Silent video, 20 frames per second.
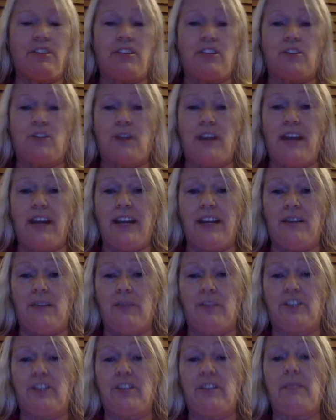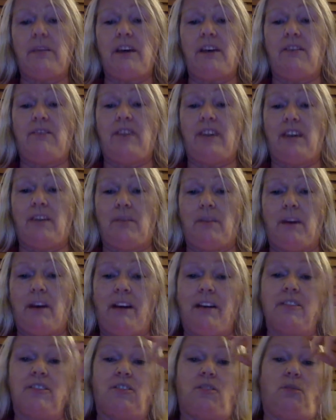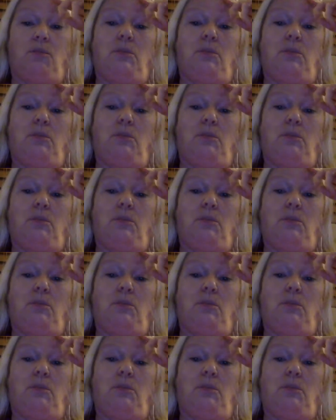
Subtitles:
Strain, which is about vampires,